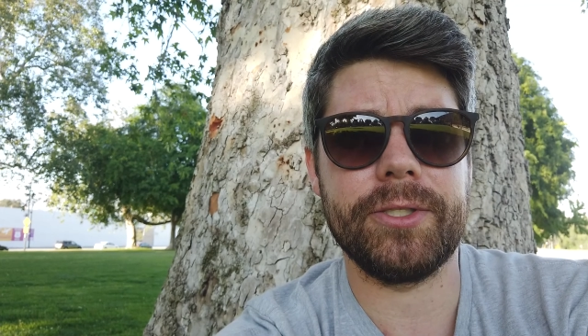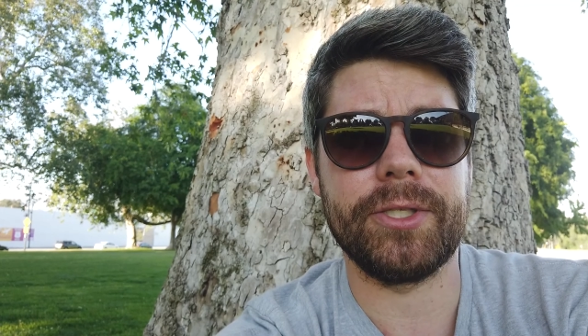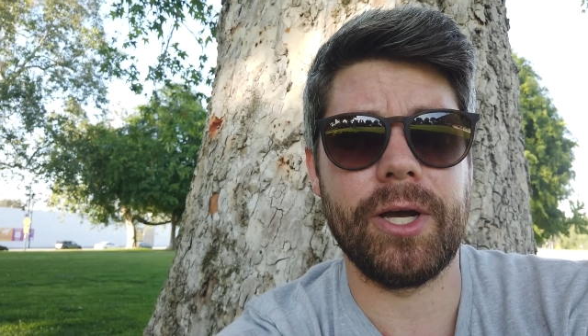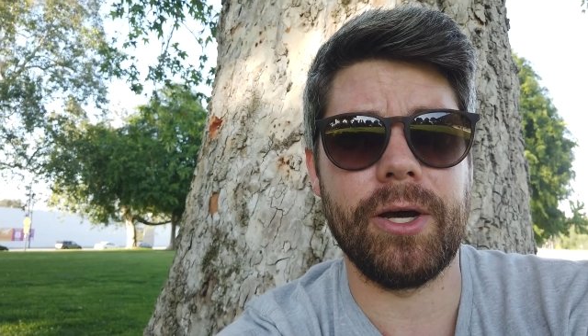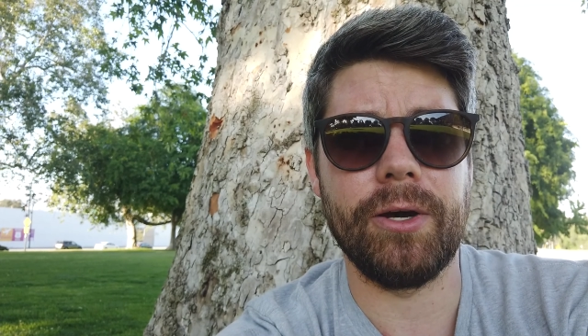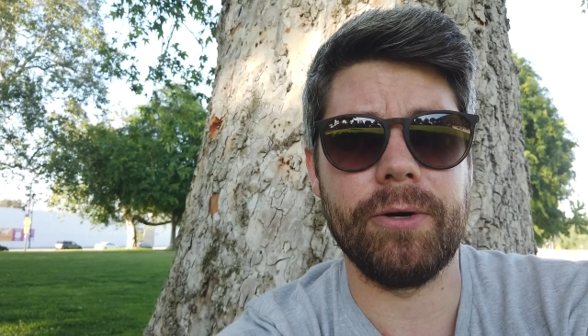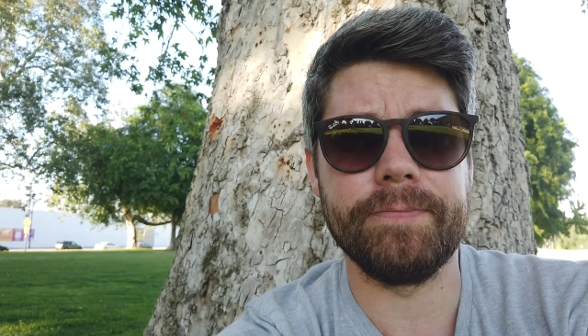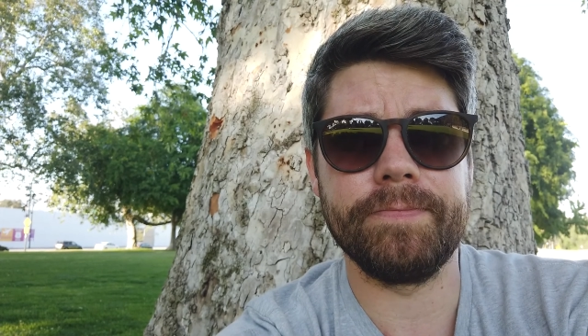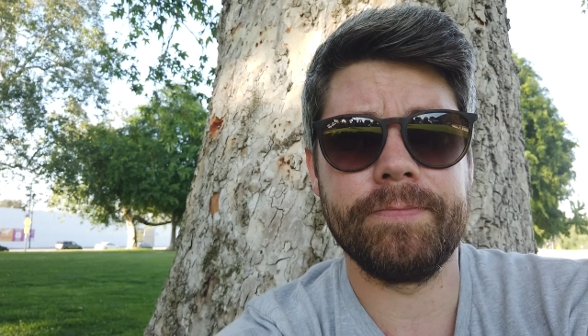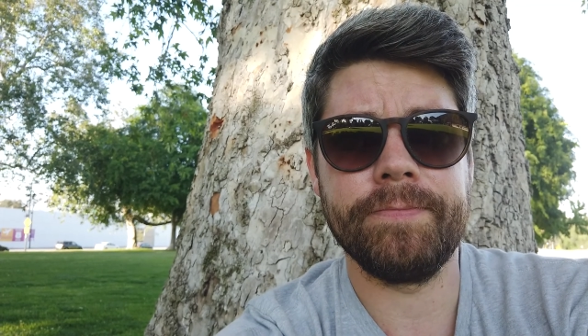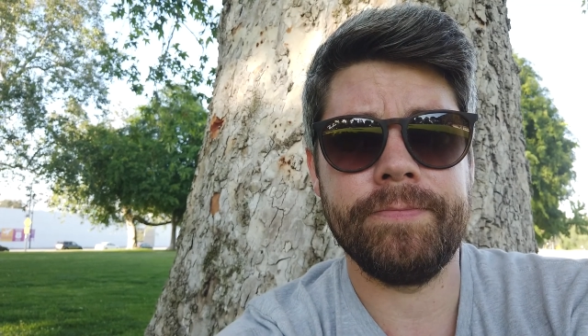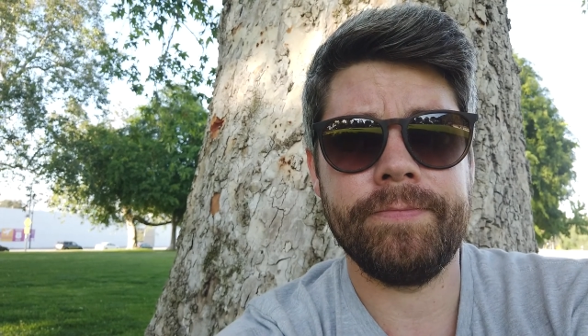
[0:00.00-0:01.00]
So
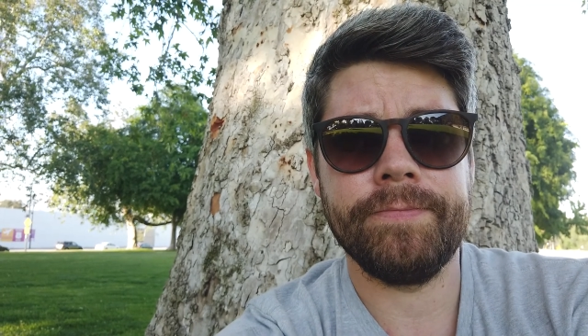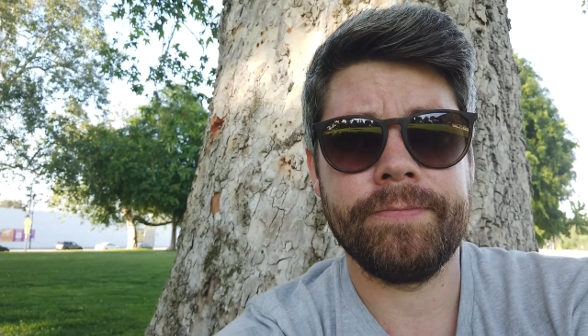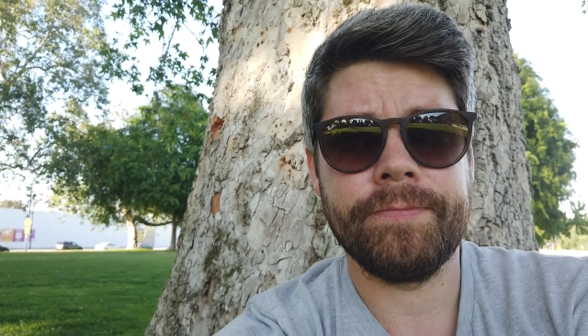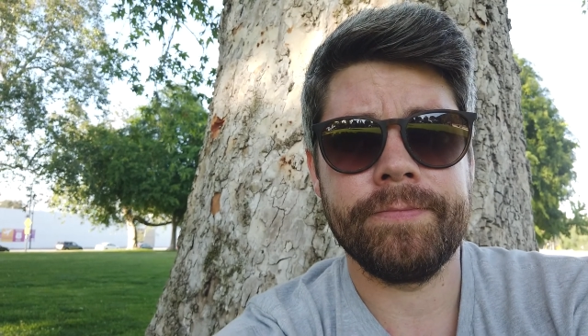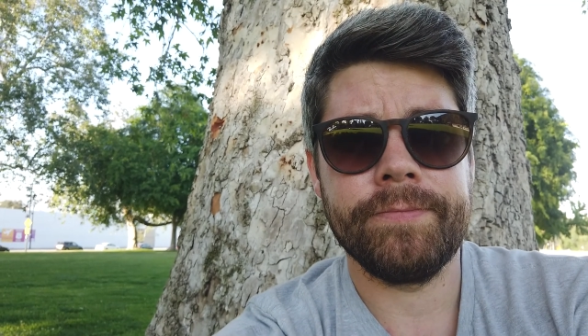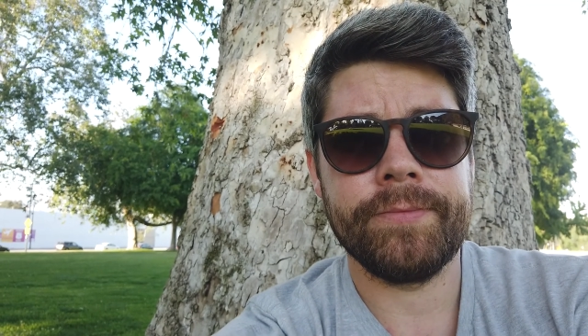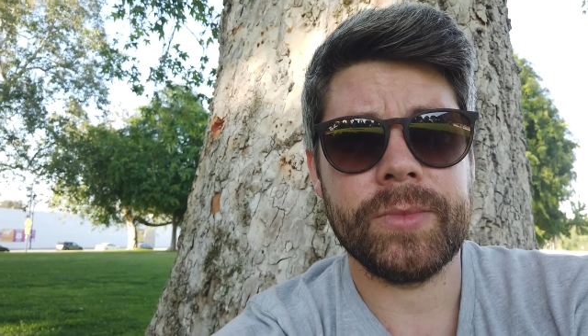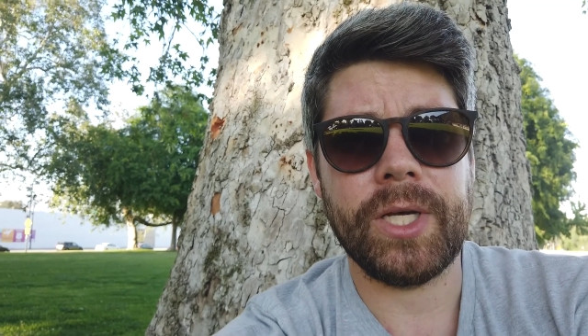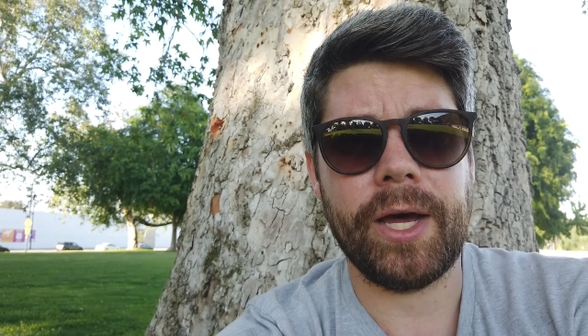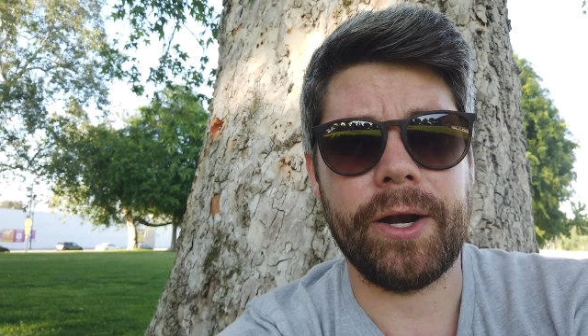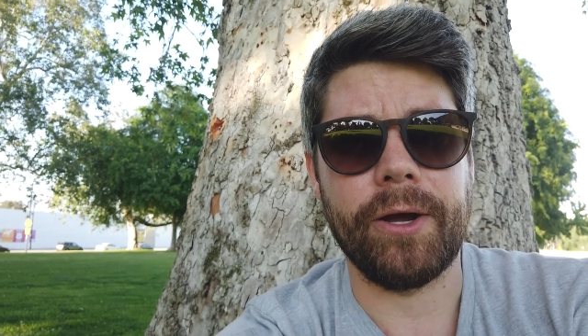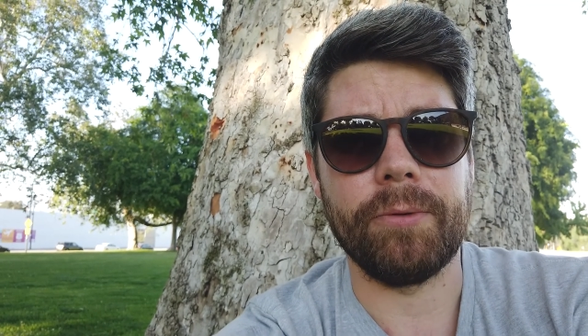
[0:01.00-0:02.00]

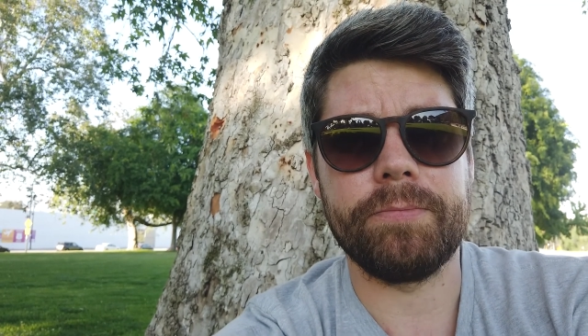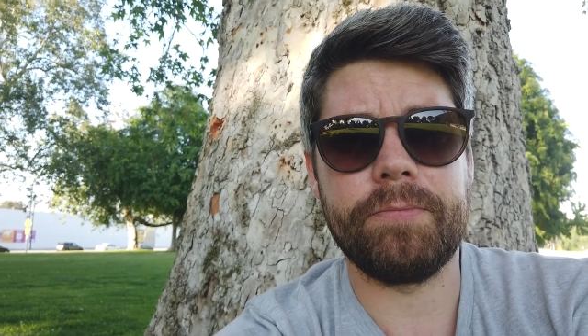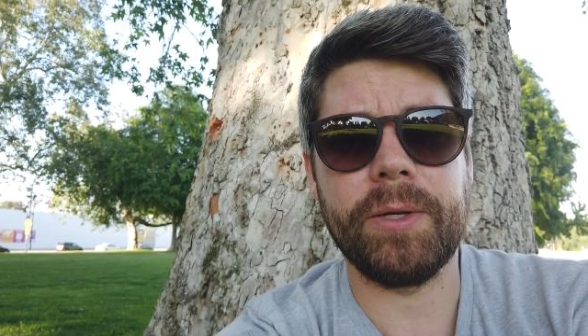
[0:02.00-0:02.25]
I don't know.